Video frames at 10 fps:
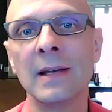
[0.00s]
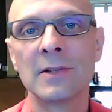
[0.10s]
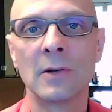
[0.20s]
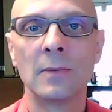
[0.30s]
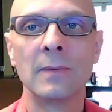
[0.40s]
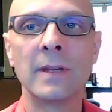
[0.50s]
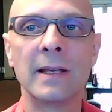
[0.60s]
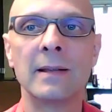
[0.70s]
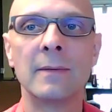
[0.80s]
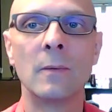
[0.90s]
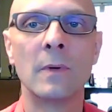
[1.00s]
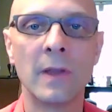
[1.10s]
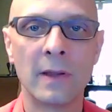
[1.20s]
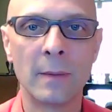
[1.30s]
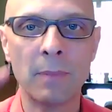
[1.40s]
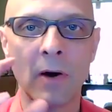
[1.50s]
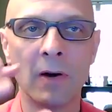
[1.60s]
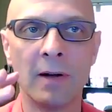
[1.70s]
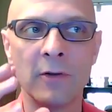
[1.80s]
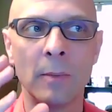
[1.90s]
So the
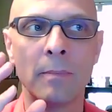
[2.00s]
part of your